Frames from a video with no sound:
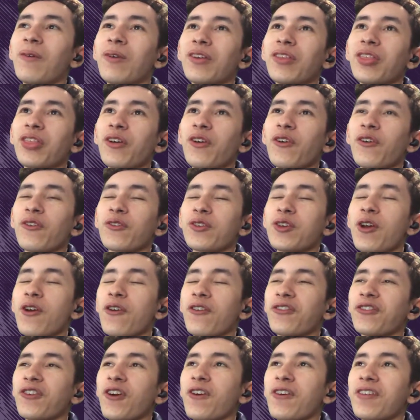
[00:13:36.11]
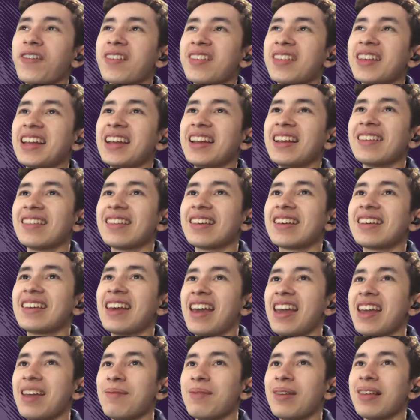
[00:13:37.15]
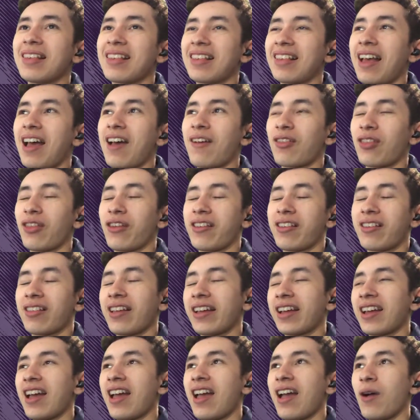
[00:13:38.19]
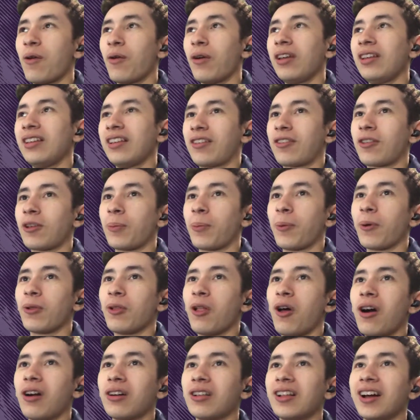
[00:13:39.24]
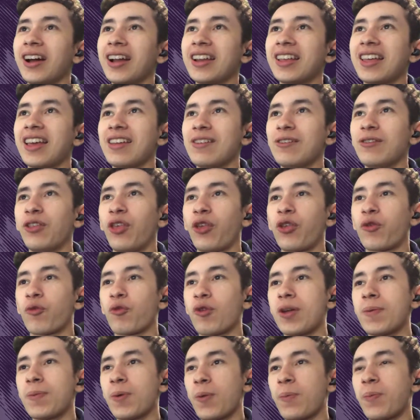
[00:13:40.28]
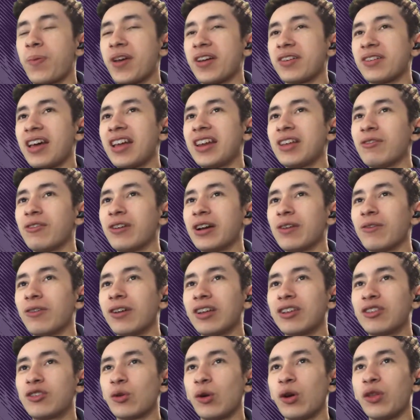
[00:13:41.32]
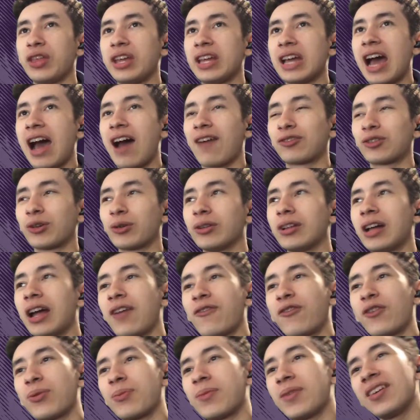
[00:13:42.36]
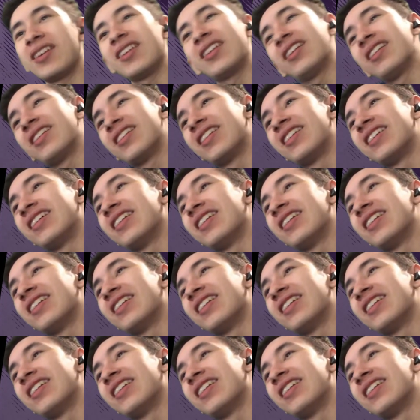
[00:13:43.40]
One of the, your first scene in the game is that uh, was like, hey, I went in a super long line to get you this Reaper pin. Anyway, want to join the afterlife with me?